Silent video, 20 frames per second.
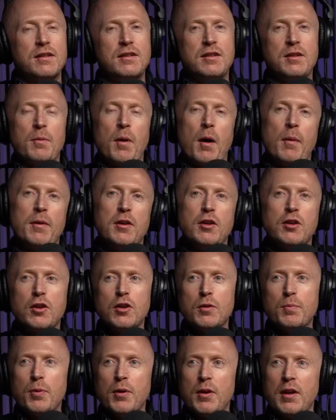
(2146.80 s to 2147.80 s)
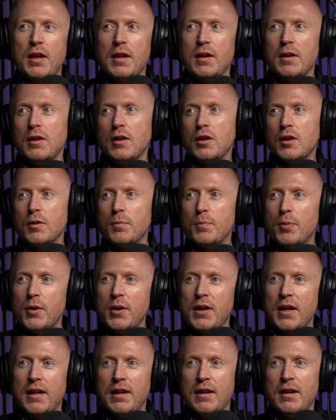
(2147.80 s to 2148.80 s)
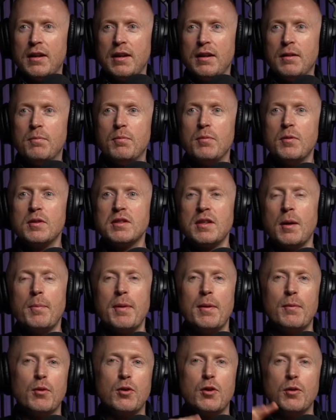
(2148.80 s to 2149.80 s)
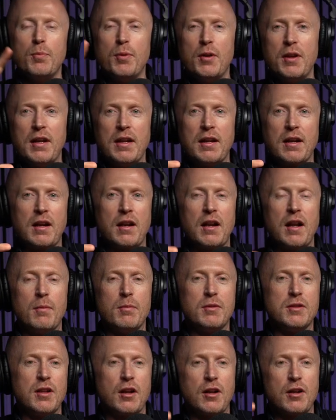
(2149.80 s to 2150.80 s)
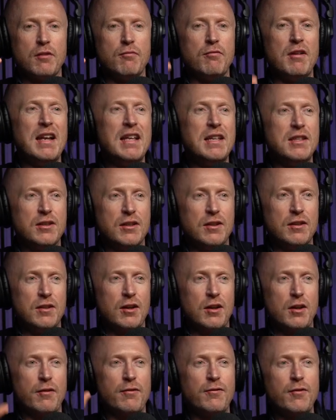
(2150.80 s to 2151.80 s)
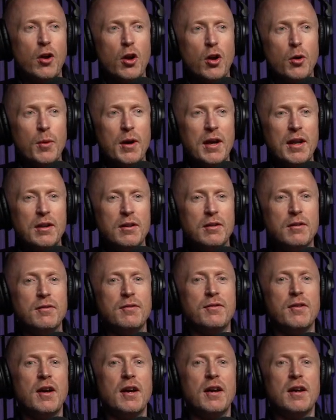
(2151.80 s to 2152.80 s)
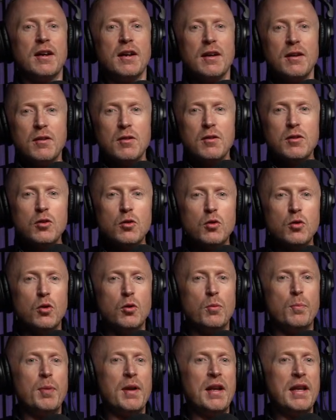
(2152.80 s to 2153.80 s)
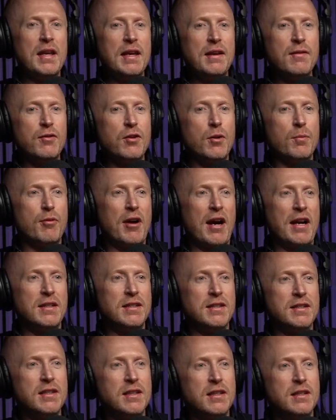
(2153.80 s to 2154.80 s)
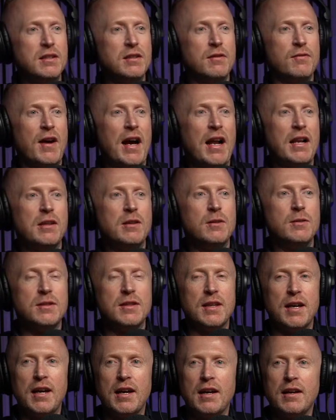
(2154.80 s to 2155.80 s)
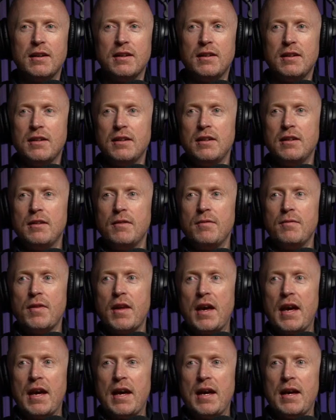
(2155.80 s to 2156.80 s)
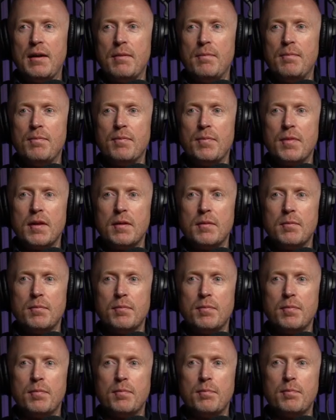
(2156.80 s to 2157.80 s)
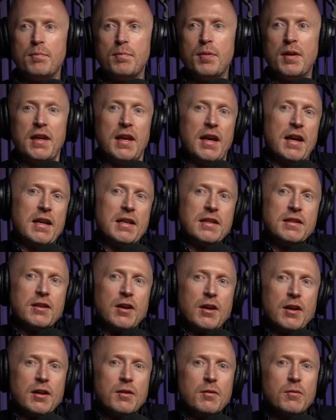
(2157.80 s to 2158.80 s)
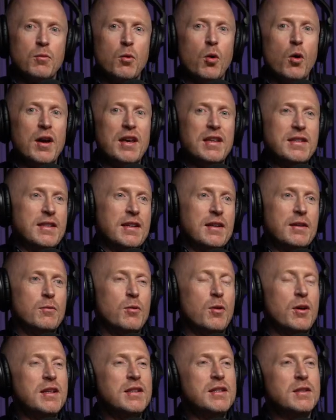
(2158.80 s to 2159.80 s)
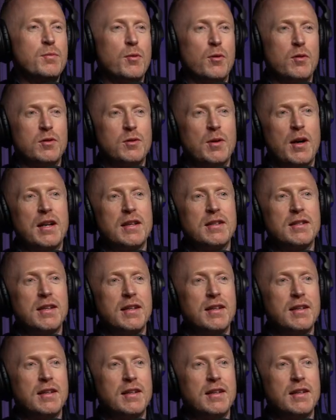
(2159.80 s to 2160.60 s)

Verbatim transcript: Because I mean, you could put it. You could put it in a. Some people could put it in a club as like a religion, like a following of your belief, your practices, your value set. Um, but yeah, it's like, what is it? What is spirituality?